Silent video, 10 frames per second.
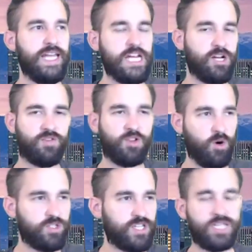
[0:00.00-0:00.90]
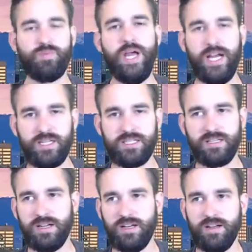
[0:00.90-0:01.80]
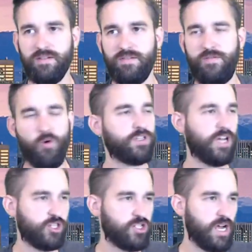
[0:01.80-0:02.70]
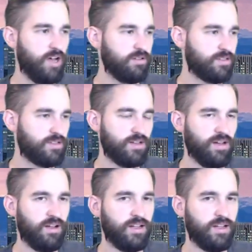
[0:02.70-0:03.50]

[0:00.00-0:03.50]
He could throw 6 picks, 4 touchdowns.